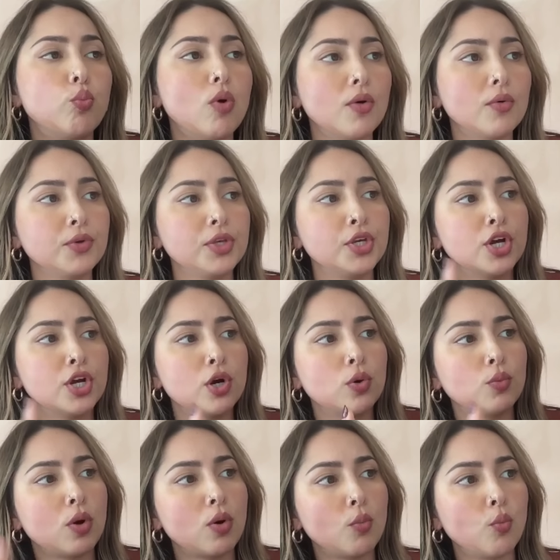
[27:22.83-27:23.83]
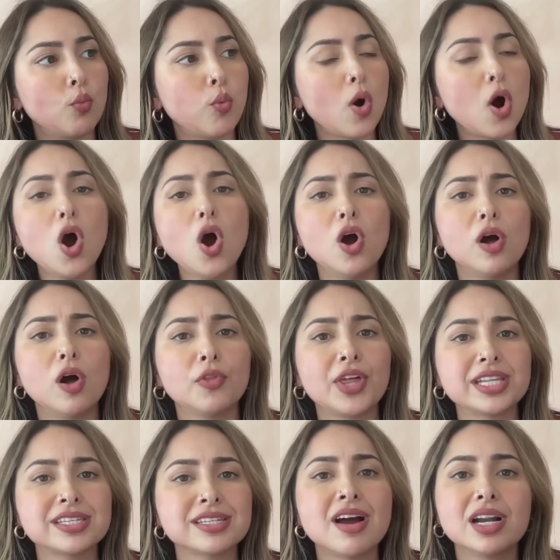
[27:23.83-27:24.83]
you know wall
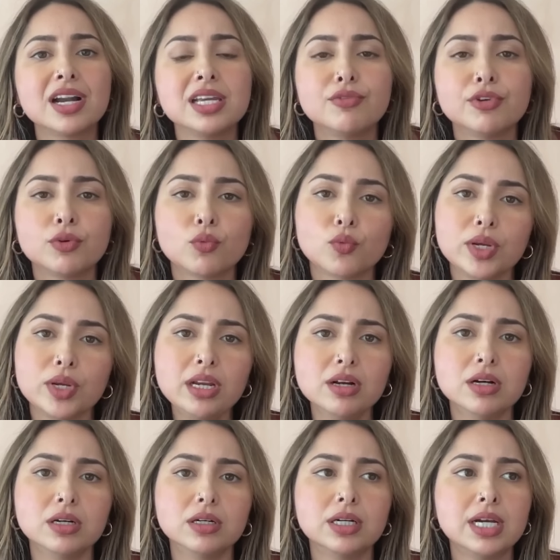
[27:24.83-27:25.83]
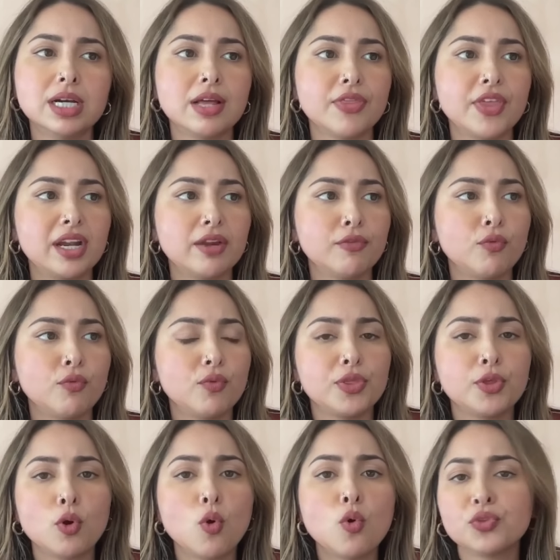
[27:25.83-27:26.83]
that's not even real. That if the
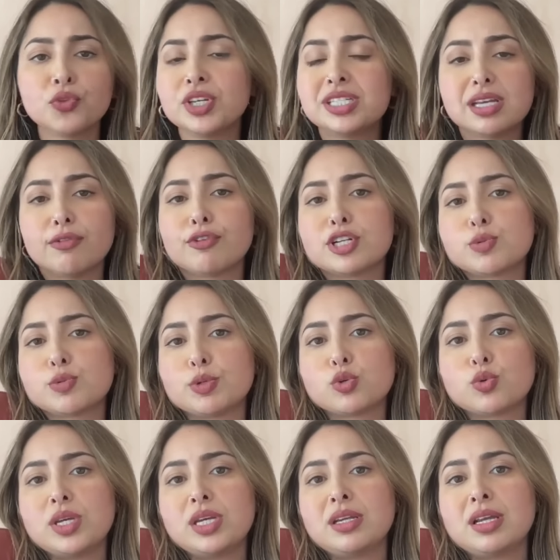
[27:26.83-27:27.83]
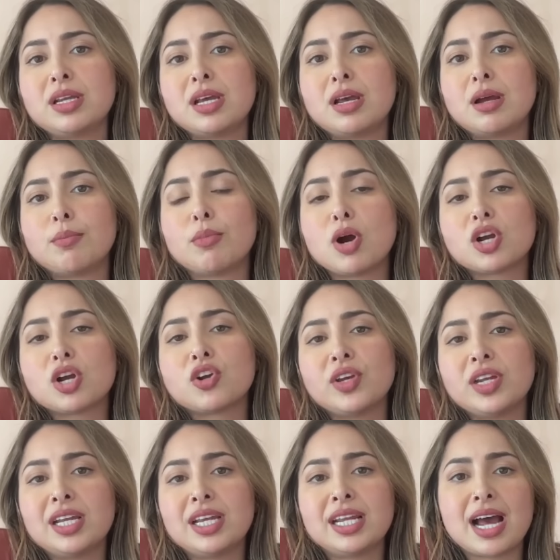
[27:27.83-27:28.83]
only difference between
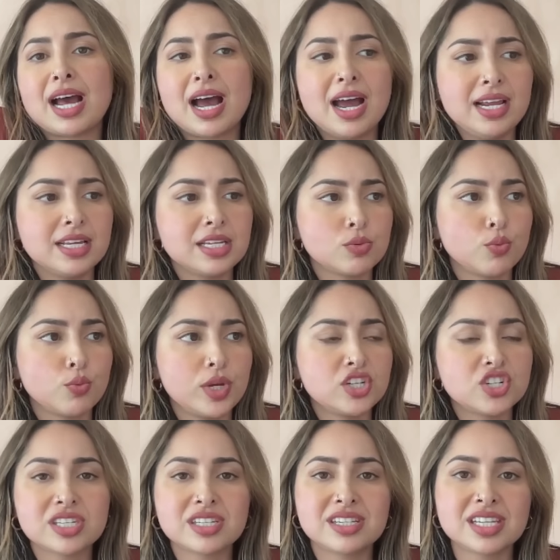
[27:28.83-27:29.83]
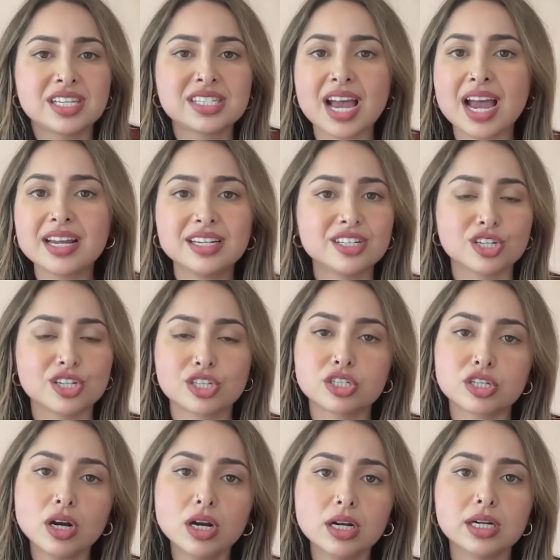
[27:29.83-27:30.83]
Margarita and I is we just decided to
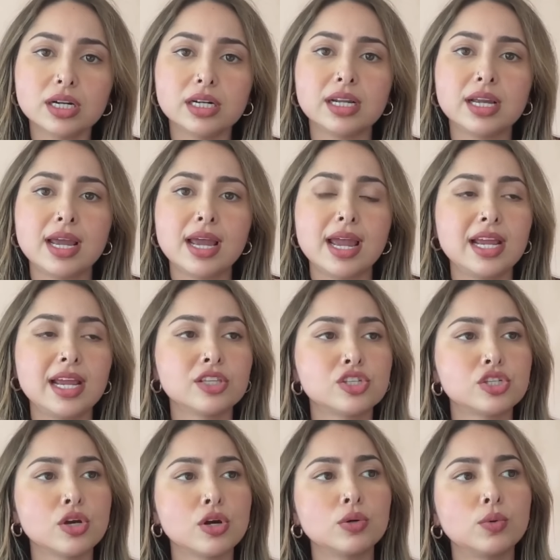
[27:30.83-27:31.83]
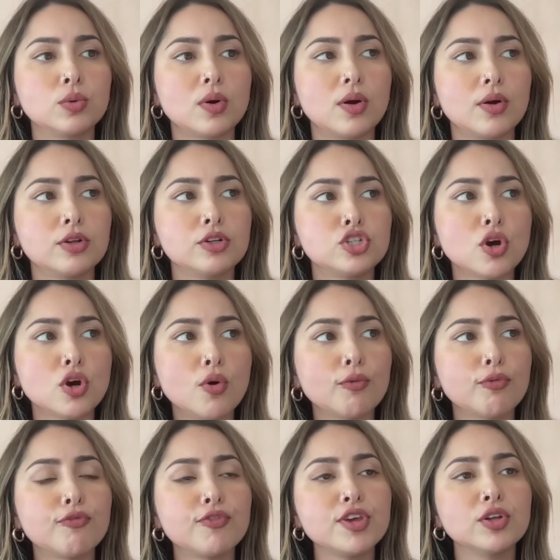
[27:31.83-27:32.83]
start. And so mm-hmm. don't
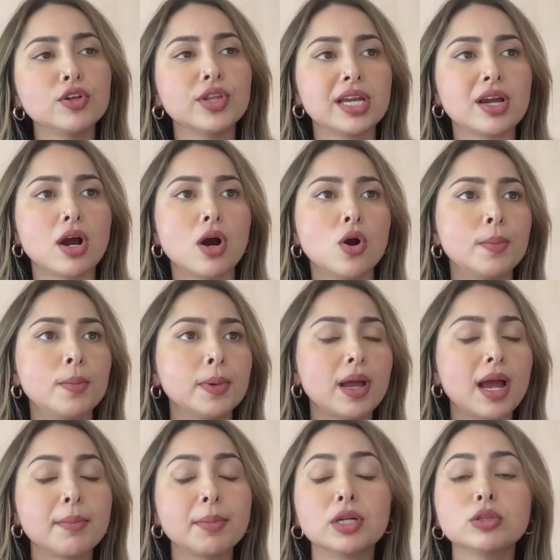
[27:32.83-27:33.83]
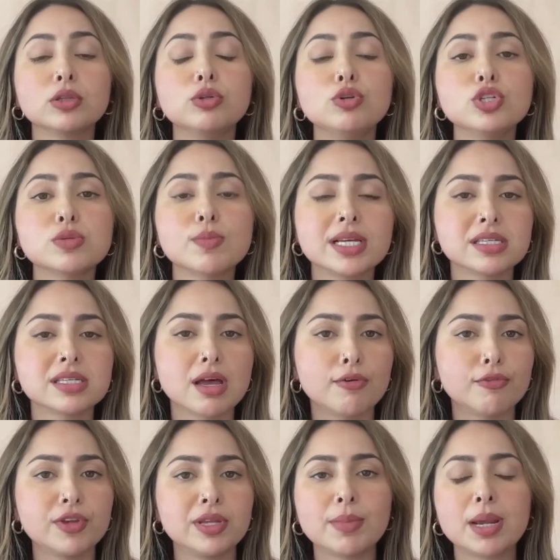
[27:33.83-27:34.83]
feel like, oh, I'm, I'm going to lose myself
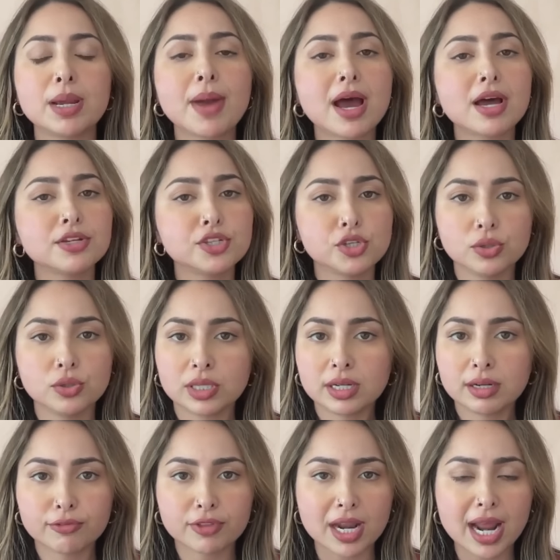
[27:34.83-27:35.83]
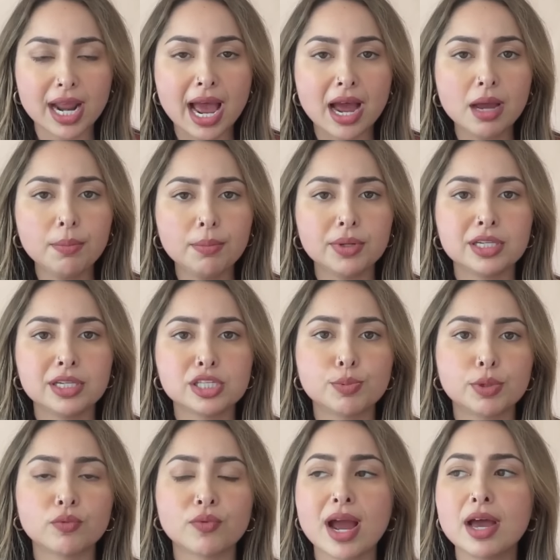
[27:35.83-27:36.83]
in my masculine if that happens,
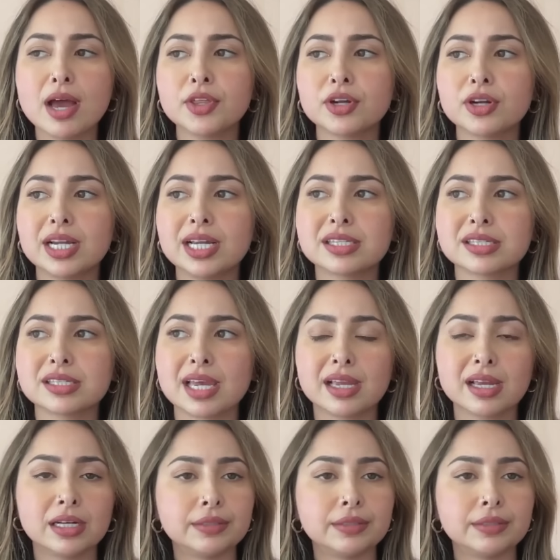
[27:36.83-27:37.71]
but rather it's like,